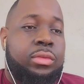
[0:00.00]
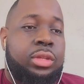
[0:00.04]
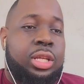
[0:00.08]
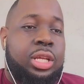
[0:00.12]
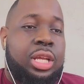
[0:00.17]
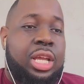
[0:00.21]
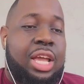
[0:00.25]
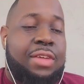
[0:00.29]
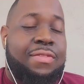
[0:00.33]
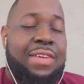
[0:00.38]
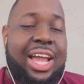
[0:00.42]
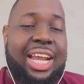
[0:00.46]

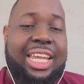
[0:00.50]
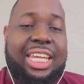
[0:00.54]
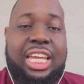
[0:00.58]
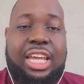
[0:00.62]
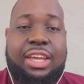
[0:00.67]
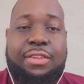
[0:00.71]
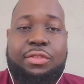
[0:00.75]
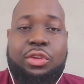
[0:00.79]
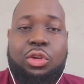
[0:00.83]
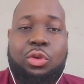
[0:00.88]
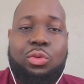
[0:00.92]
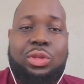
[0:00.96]
if I
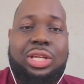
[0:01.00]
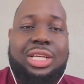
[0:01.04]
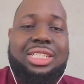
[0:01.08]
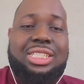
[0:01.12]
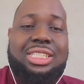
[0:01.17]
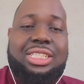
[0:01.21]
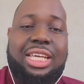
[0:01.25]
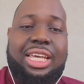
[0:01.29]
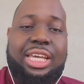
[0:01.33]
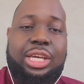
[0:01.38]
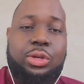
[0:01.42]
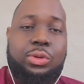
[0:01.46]
give you this
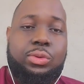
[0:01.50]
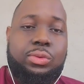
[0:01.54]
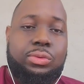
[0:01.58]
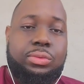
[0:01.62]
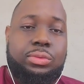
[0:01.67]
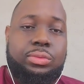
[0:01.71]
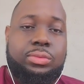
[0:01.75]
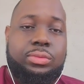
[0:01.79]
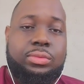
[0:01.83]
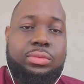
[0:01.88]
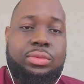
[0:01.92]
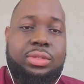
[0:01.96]
deal
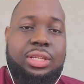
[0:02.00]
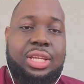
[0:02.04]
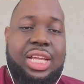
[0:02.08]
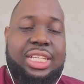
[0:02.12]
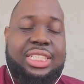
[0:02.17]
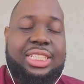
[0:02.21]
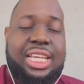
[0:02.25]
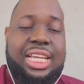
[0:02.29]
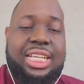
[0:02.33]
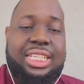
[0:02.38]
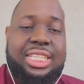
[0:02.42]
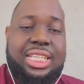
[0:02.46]
that
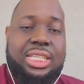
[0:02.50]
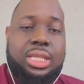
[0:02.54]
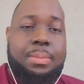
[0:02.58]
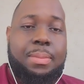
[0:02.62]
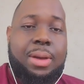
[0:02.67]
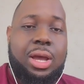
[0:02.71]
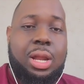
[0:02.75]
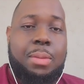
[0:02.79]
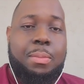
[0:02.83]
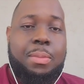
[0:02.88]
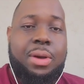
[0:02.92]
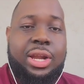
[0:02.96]
says this
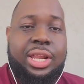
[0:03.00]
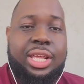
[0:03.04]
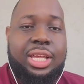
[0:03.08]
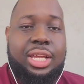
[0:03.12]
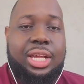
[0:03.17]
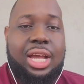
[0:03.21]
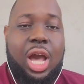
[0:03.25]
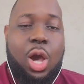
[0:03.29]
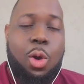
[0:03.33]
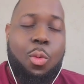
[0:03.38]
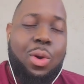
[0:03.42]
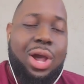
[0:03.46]
amount of money,
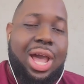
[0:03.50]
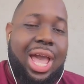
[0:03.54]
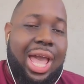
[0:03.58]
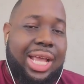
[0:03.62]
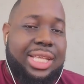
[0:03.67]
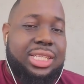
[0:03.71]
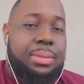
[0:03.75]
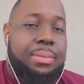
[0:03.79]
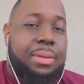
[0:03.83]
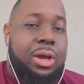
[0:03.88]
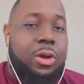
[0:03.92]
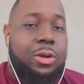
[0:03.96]
I want
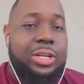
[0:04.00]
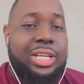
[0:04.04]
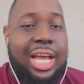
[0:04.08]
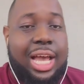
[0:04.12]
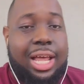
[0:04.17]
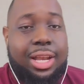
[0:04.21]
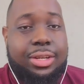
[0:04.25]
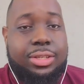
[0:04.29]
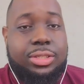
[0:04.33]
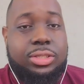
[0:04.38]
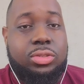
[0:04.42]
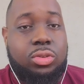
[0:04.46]
X amount of
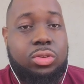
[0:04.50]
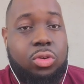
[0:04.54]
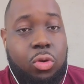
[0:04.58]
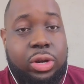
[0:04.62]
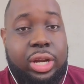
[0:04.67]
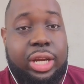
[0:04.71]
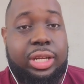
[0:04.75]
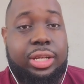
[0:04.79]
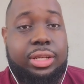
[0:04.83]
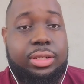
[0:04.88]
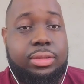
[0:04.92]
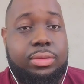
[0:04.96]
dollars on
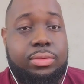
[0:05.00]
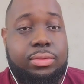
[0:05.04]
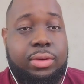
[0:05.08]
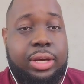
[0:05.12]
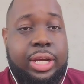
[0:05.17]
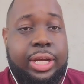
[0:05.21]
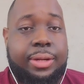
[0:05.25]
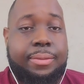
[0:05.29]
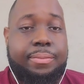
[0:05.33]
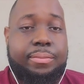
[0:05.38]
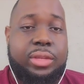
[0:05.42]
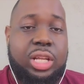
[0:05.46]
it,
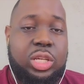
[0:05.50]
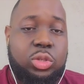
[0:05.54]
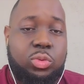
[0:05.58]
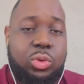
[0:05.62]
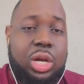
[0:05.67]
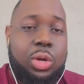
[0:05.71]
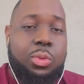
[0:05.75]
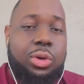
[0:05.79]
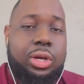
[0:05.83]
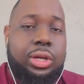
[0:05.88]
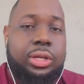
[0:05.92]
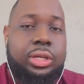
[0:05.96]
right? That's what I
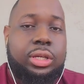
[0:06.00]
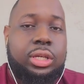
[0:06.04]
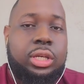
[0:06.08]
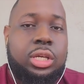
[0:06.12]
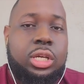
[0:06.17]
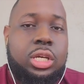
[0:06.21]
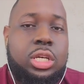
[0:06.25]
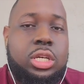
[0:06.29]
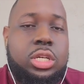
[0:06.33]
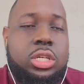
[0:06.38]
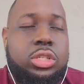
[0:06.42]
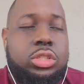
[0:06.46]
want.
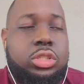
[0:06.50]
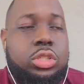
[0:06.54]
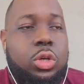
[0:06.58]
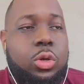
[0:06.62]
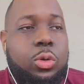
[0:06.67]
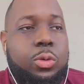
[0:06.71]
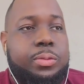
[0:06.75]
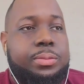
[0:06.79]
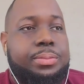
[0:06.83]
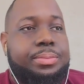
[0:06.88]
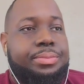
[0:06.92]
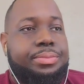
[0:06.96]

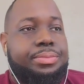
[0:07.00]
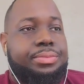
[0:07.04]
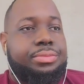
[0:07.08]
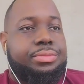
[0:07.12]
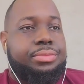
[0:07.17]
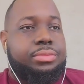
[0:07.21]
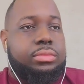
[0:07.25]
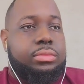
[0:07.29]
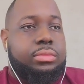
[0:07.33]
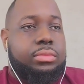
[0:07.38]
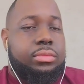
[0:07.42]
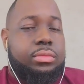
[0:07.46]
So,
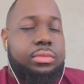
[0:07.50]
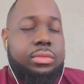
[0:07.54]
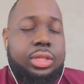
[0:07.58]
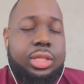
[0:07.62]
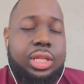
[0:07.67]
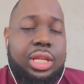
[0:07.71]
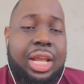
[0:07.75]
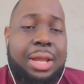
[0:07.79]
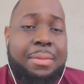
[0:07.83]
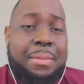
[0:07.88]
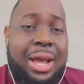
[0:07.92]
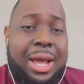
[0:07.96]

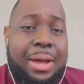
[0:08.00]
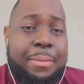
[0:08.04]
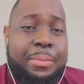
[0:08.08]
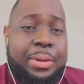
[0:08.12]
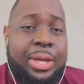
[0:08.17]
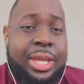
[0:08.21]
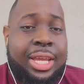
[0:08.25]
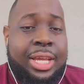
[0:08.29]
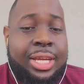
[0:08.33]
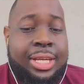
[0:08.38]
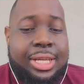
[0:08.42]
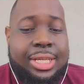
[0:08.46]
in my
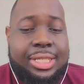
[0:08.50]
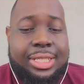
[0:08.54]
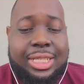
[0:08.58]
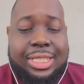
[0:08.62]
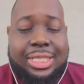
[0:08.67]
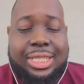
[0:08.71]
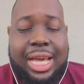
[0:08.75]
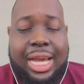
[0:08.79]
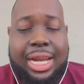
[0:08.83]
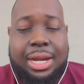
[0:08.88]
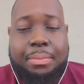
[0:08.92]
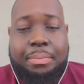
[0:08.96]
opinion, this is
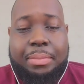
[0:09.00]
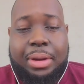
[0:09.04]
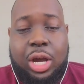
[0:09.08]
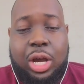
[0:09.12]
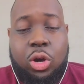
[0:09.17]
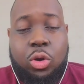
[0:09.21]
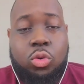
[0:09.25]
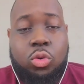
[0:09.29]
not about